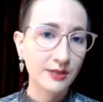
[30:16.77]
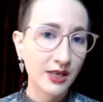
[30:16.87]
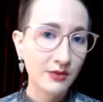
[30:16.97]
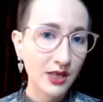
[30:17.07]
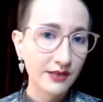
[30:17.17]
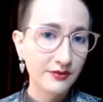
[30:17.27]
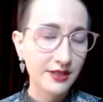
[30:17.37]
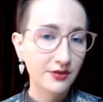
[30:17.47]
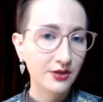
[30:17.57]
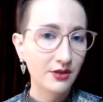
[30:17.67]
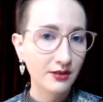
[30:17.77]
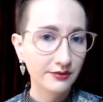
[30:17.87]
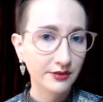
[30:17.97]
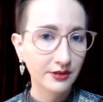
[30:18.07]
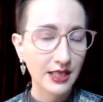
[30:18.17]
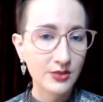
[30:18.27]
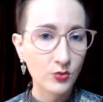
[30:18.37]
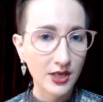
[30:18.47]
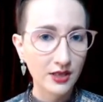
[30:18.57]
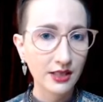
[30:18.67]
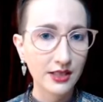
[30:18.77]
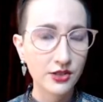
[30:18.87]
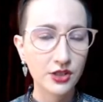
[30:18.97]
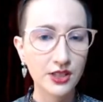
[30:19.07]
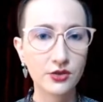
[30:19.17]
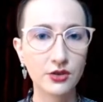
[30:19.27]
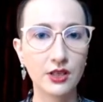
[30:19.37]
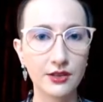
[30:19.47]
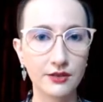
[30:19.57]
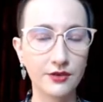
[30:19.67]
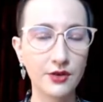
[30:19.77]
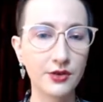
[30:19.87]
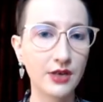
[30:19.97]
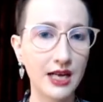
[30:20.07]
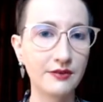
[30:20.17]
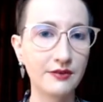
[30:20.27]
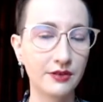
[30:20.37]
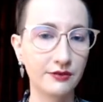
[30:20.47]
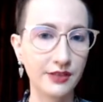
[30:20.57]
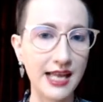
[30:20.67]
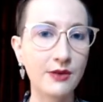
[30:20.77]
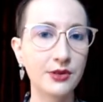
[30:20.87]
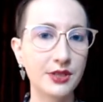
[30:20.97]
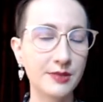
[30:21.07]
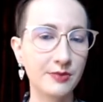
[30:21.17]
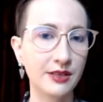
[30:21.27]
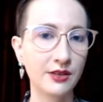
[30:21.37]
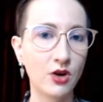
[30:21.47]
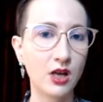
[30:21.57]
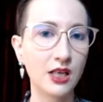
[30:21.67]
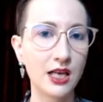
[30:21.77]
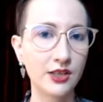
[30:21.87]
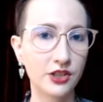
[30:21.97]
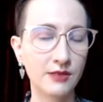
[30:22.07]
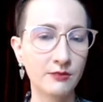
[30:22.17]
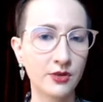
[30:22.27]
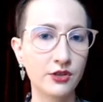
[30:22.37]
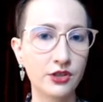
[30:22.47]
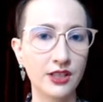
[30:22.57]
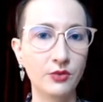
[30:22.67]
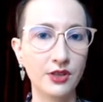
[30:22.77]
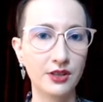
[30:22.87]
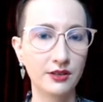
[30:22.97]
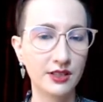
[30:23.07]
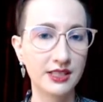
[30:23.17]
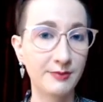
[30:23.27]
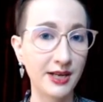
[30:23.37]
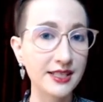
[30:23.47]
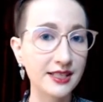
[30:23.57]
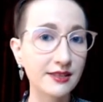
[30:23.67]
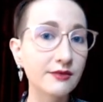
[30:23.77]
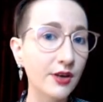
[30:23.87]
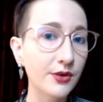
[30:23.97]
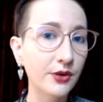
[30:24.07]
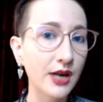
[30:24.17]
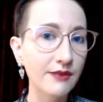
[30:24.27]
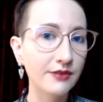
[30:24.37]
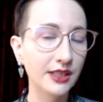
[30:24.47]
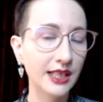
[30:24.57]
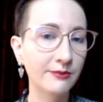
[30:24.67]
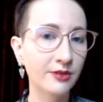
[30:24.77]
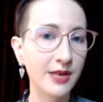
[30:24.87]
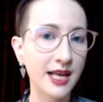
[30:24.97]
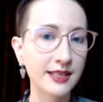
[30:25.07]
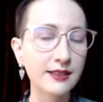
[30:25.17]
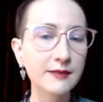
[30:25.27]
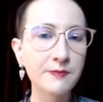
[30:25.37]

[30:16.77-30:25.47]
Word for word: My wife is a photographer as well, and she took the photograph of the flower that's been collaged and merged in with the space photograph that came from NASA.